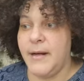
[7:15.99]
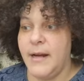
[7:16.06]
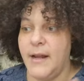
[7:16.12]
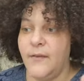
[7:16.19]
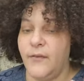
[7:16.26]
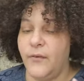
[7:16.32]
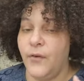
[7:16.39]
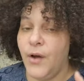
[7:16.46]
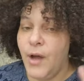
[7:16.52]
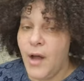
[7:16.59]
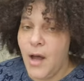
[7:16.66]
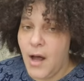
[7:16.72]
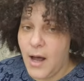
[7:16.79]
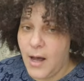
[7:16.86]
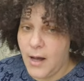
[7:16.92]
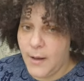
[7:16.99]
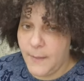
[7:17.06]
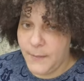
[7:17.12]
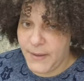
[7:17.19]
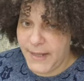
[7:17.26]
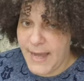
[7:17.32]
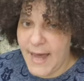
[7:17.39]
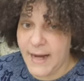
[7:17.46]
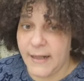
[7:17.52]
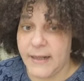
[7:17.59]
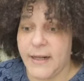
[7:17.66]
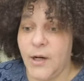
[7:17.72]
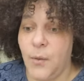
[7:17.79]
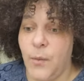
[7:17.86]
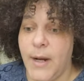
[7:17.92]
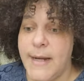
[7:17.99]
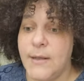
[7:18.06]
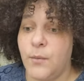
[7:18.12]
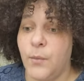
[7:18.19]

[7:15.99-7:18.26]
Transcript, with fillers: If um, the Catalina wins,